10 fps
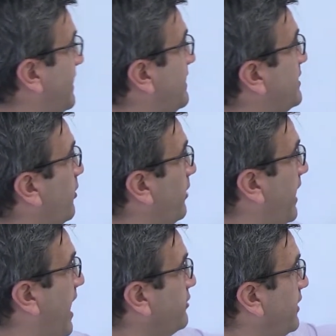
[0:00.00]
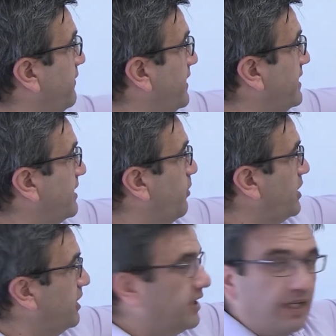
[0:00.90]
So actually this
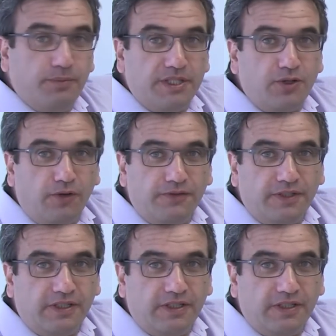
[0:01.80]
question can be solved,